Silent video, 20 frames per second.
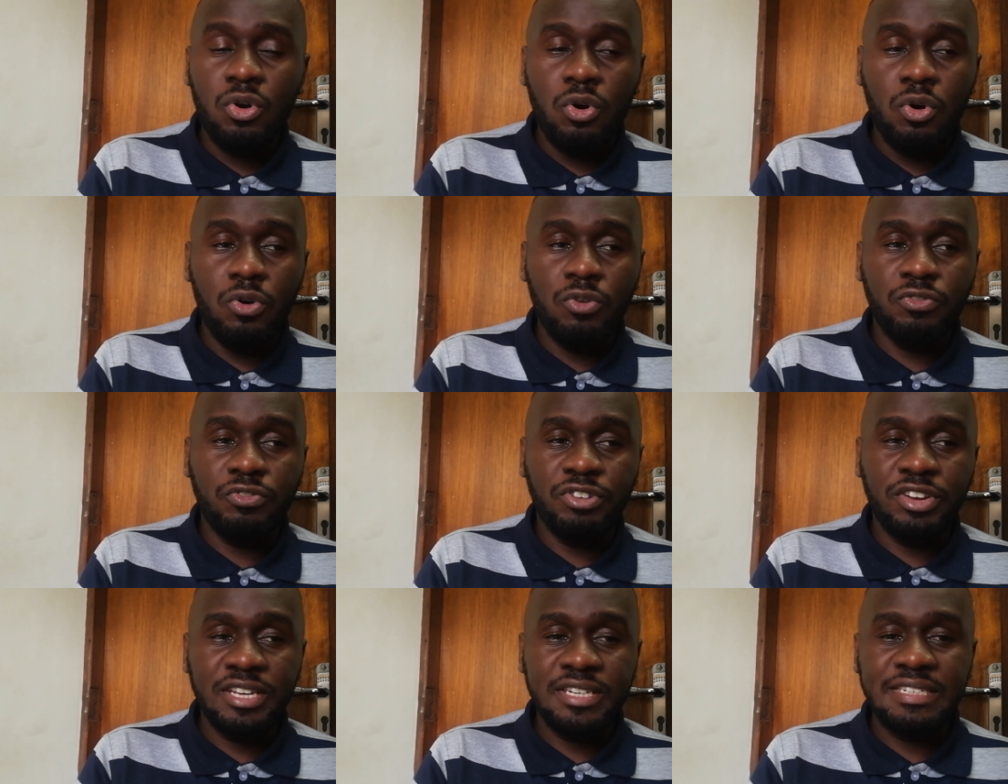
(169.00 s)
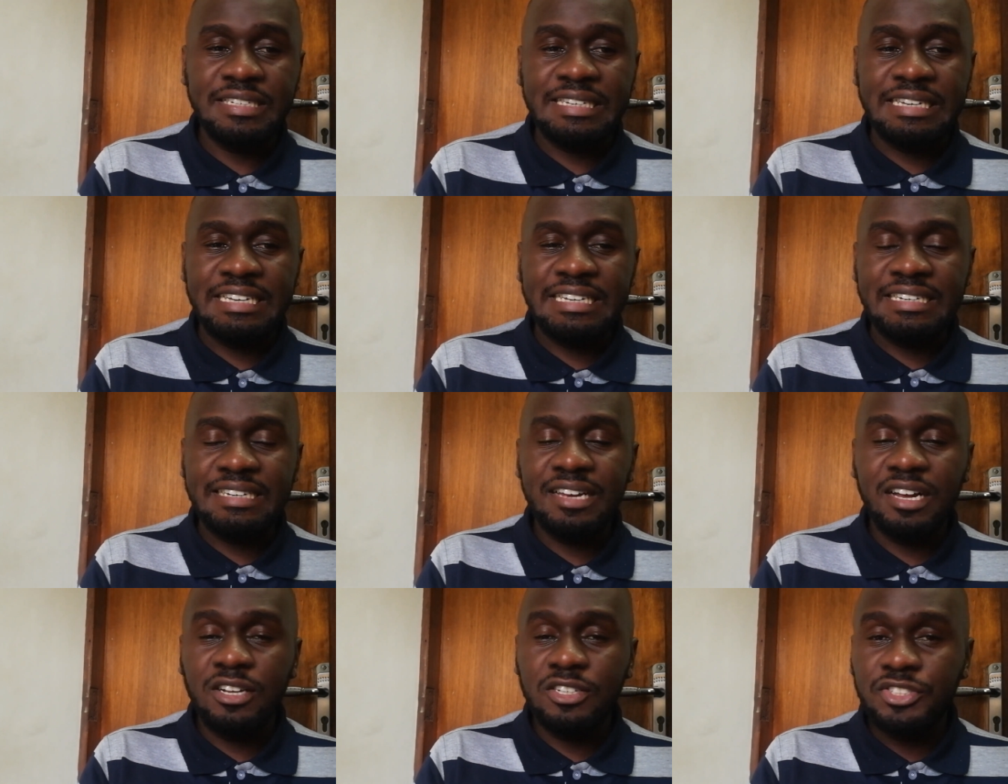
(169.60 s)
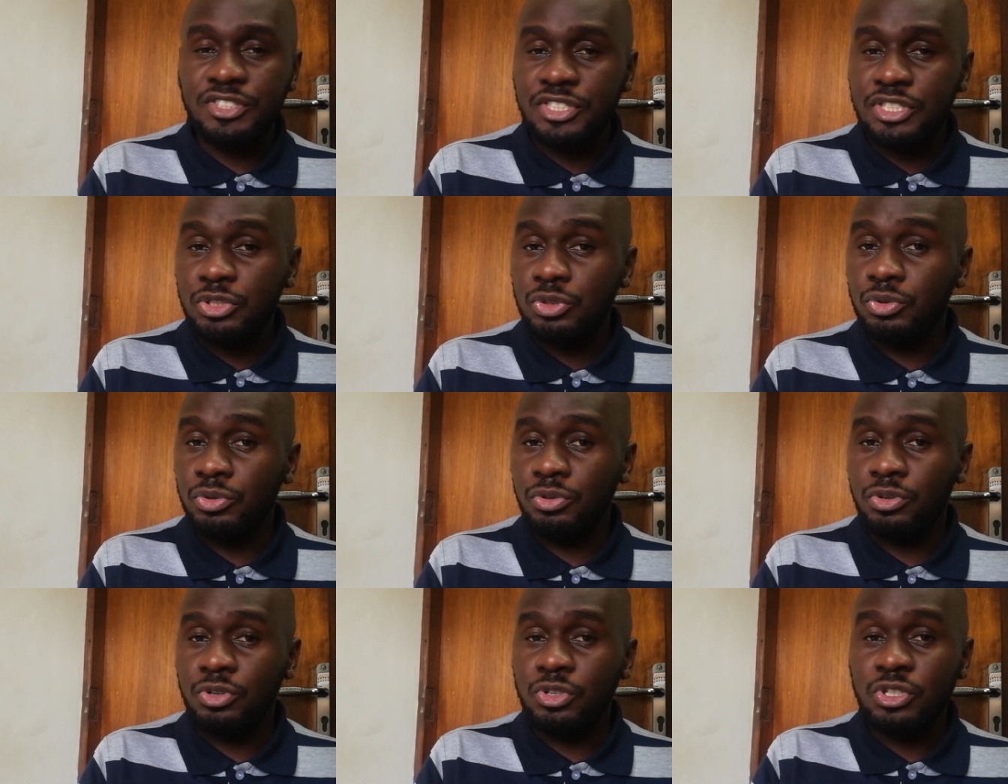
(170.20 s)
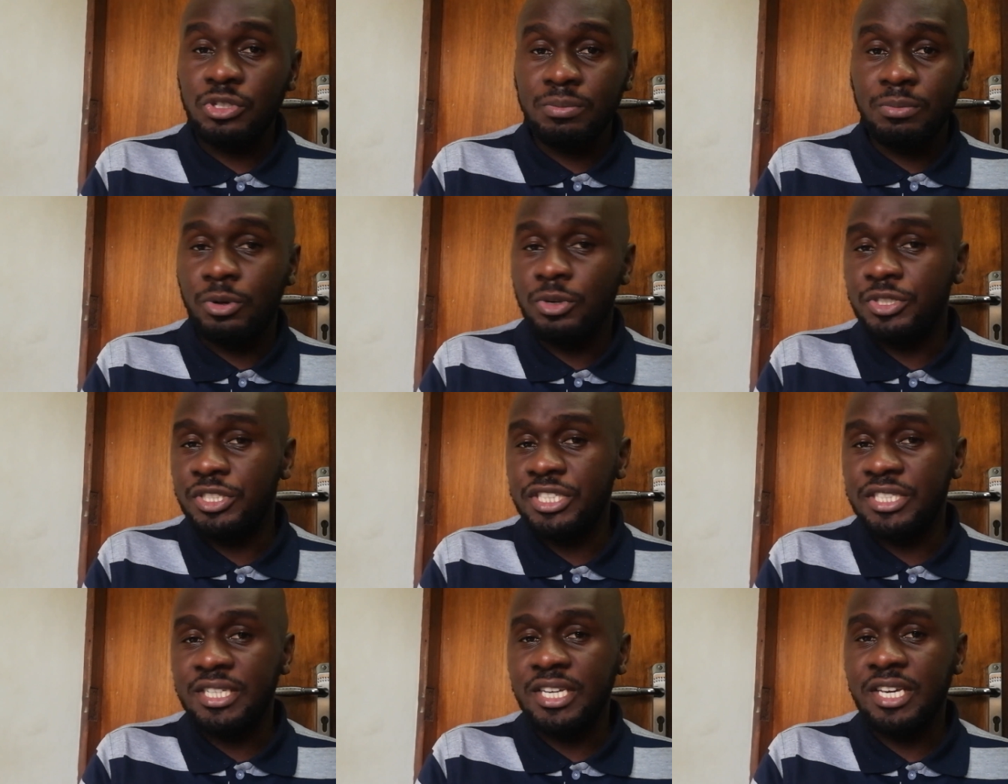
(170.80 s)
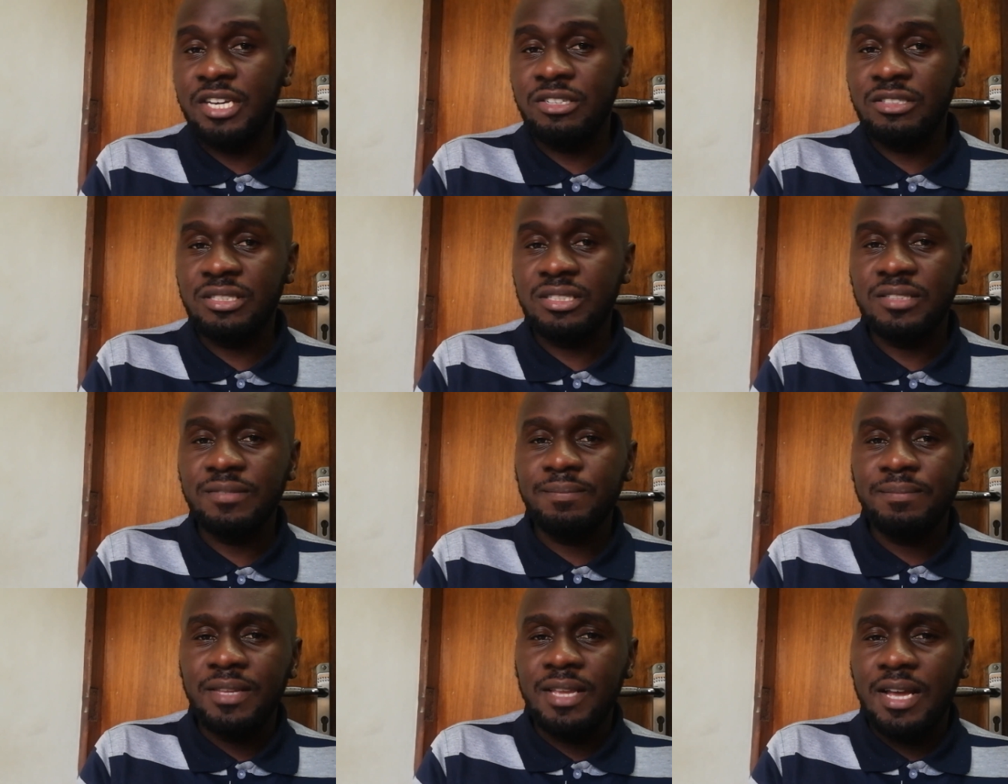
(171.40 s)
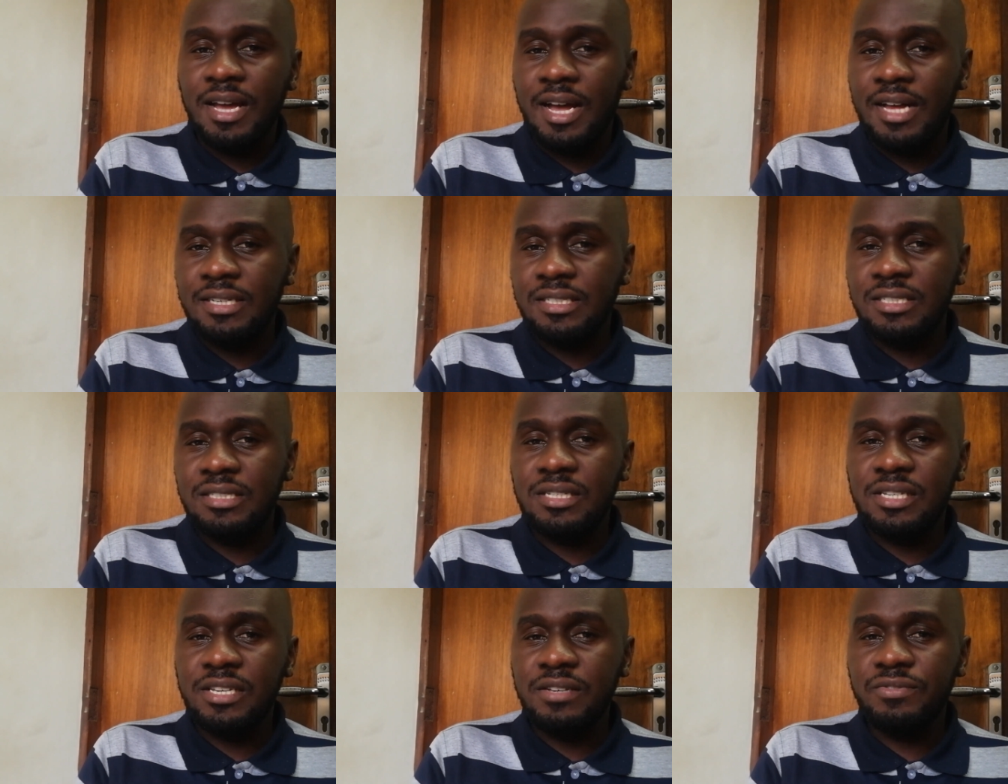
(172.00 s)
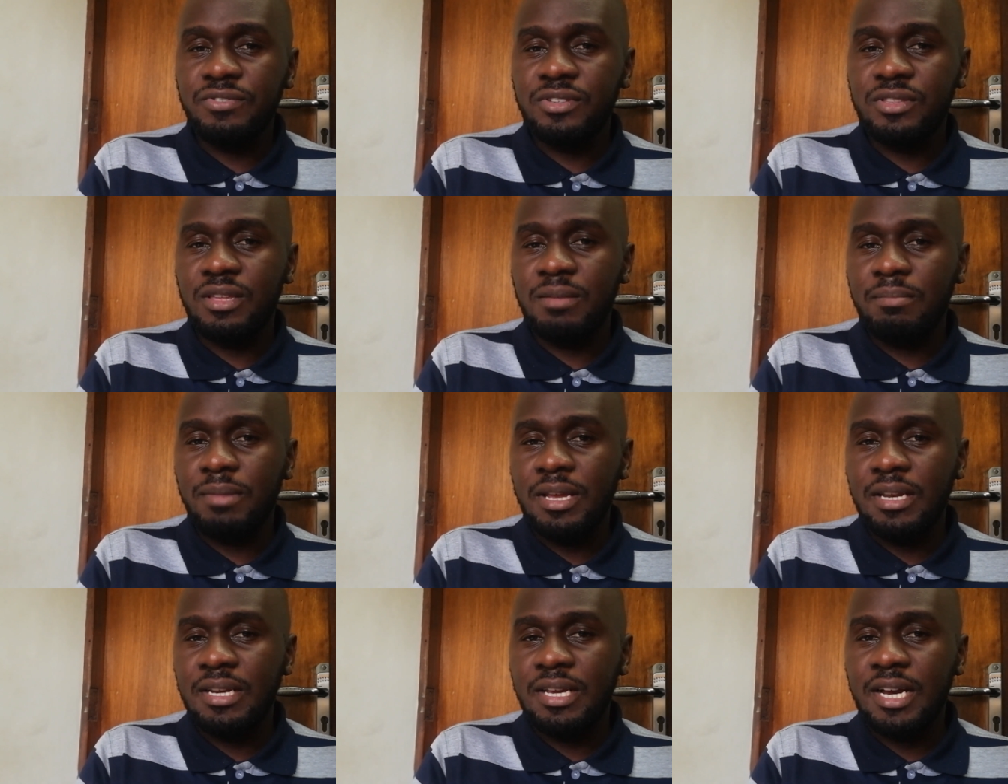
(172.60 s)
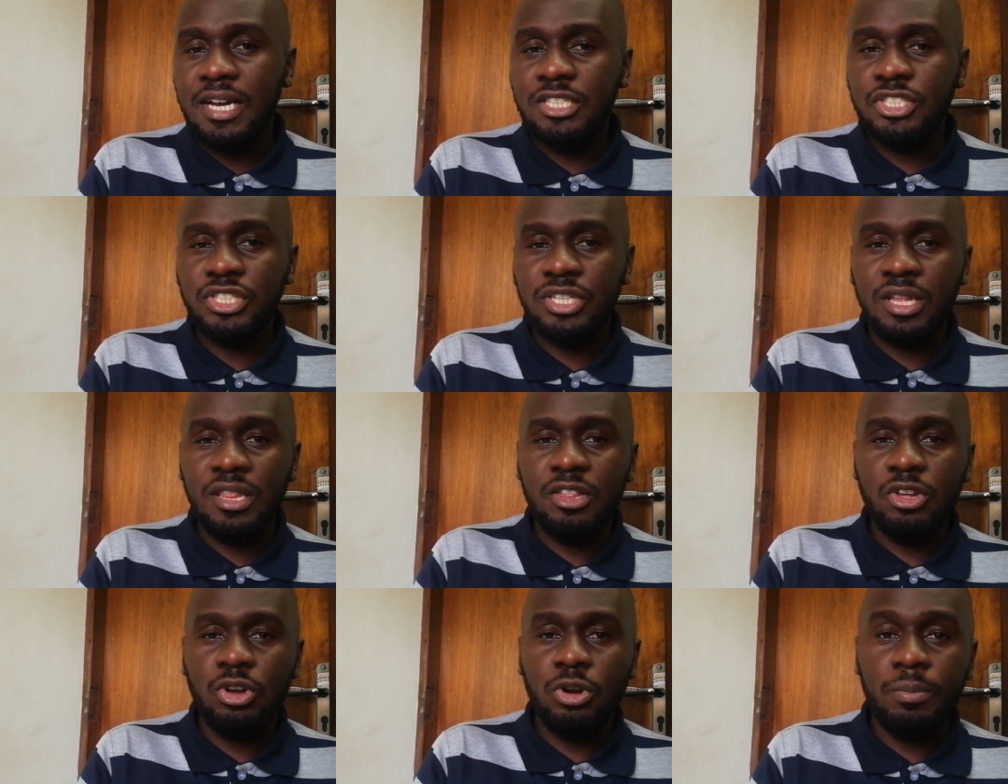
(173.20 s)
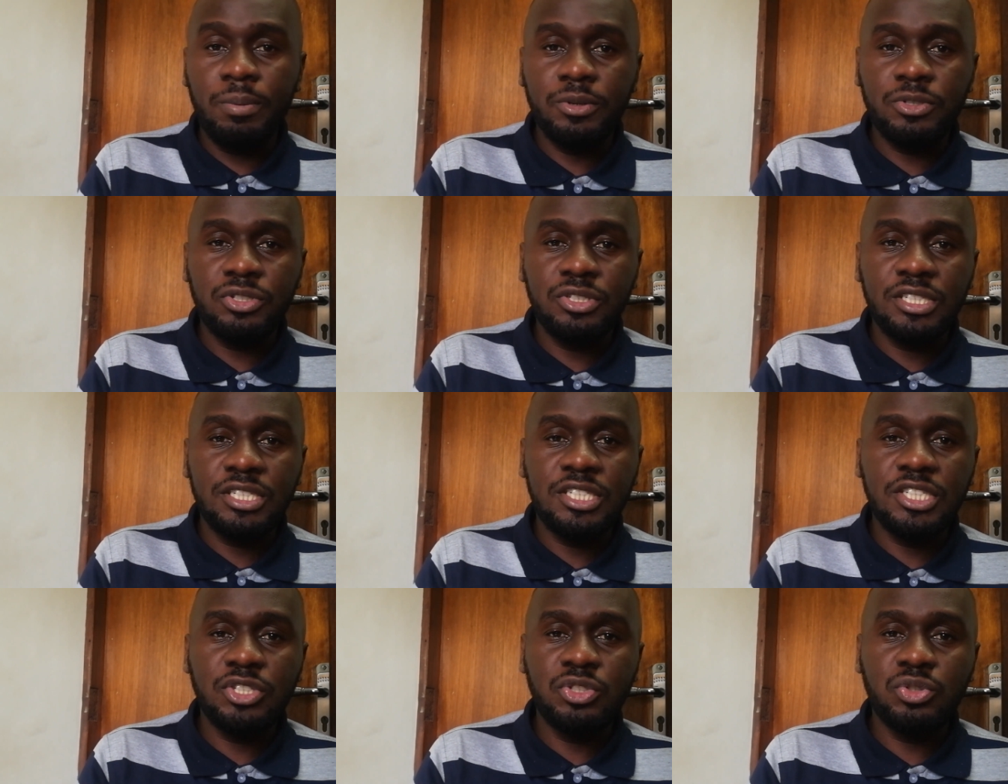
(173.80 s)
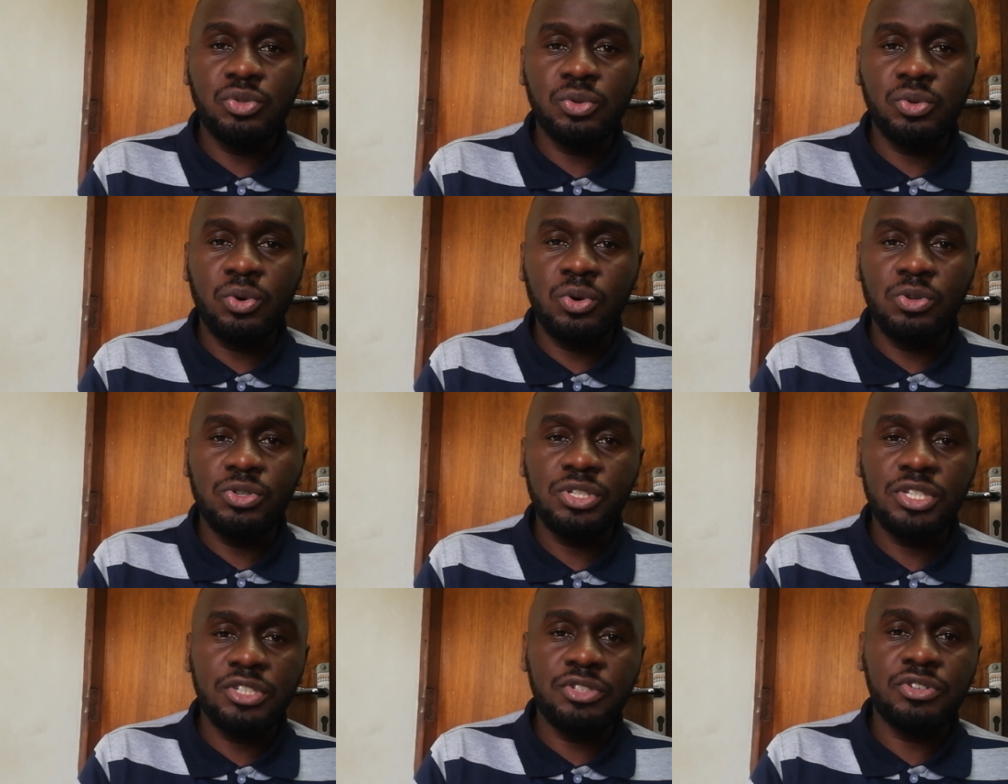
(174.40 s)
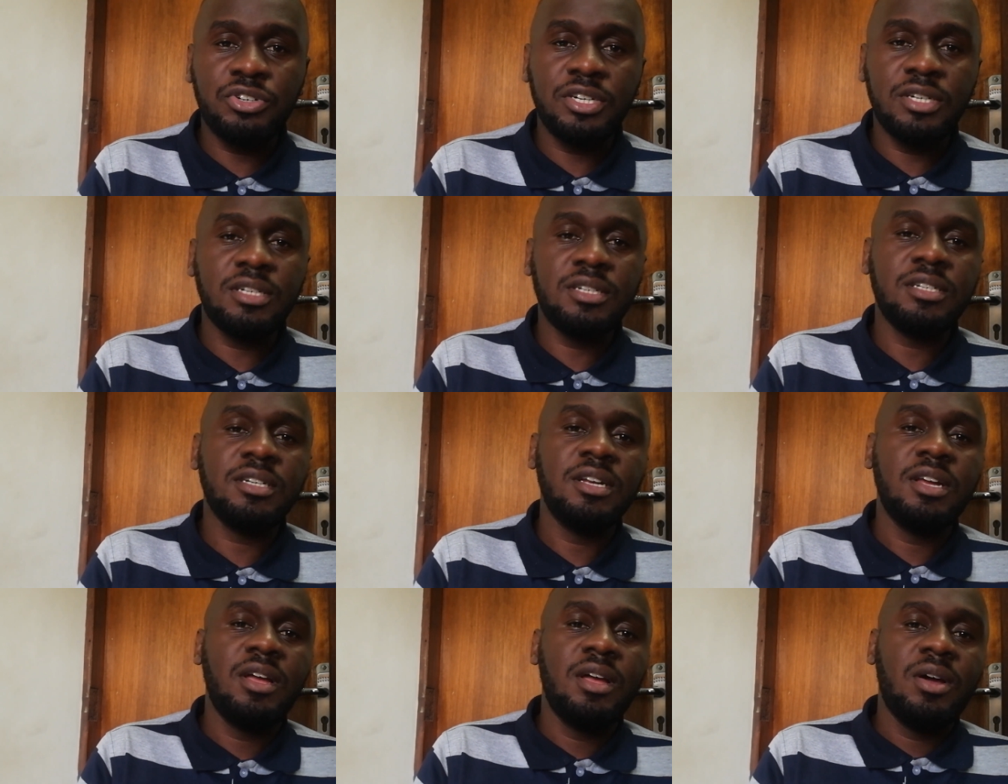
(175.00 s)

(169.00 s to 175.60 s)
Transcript: of getting indulged into those small details and it gives the main cashier the opportunity to concentrate